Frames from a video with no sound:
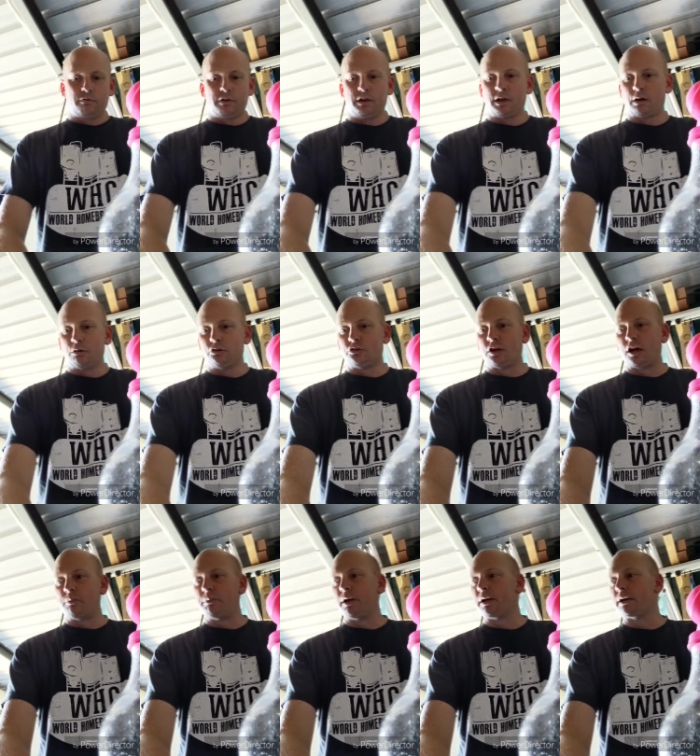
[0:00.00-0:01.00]
Video will
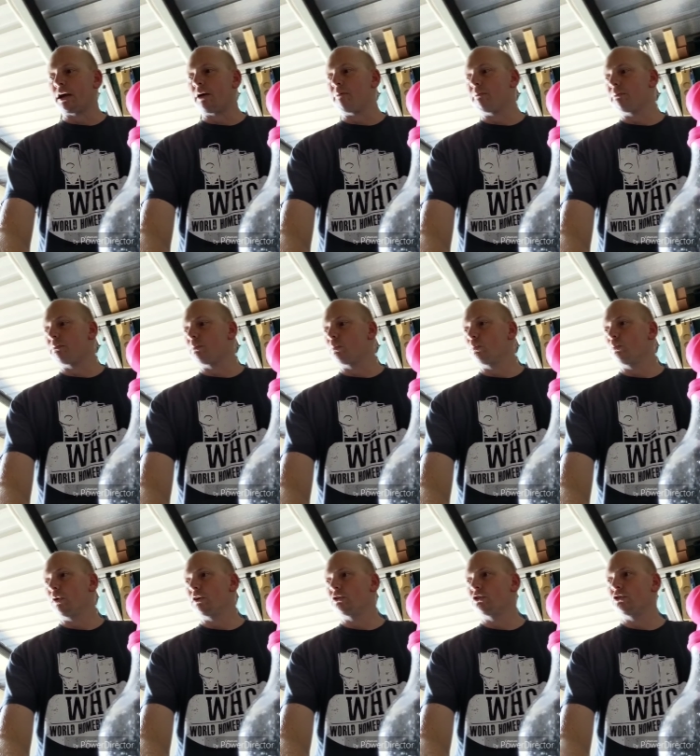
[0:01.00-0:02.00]
start back up
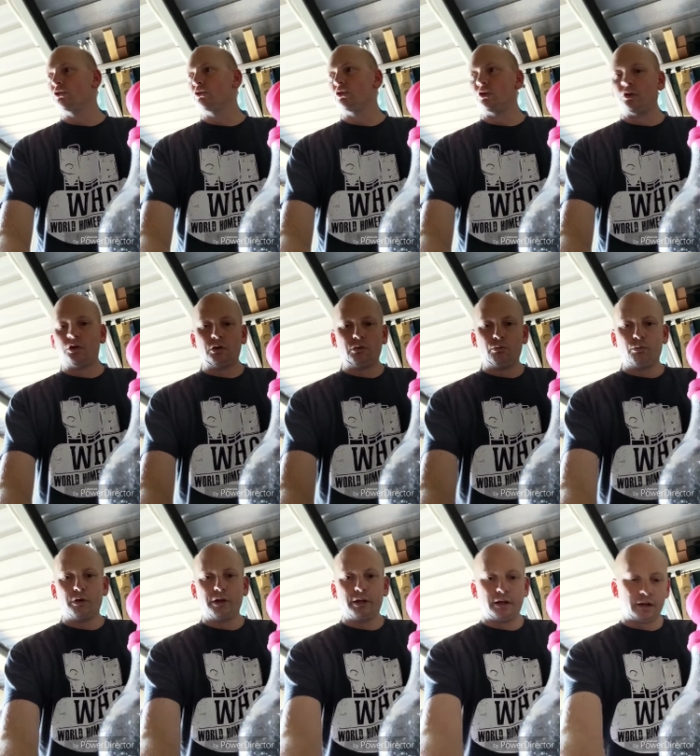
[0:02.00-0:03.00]
once
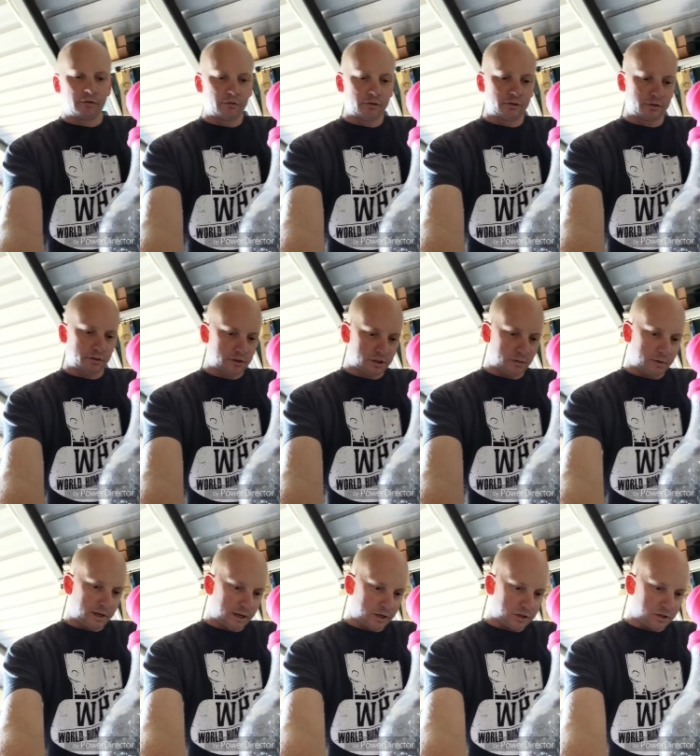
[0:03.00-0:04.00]
we have
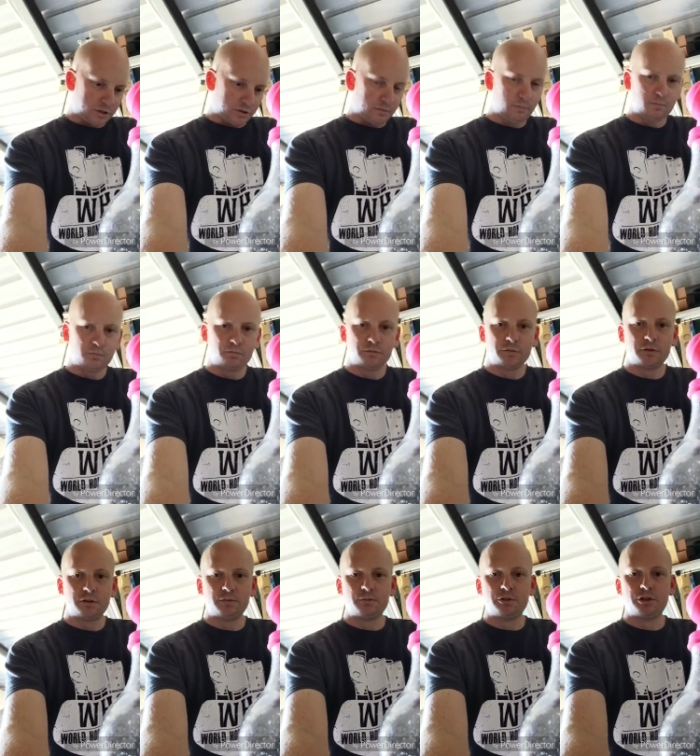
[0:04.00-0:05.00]
some action.
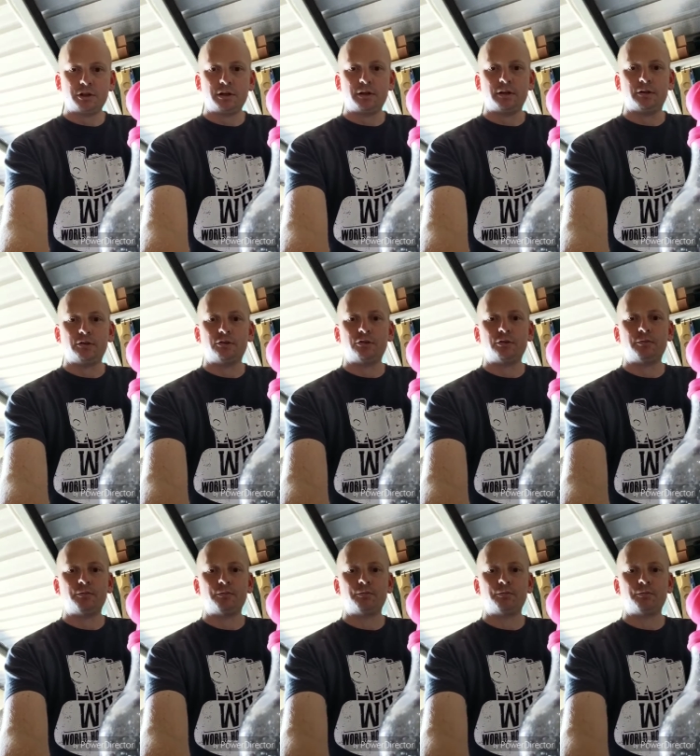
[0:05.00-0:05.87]
Cheers.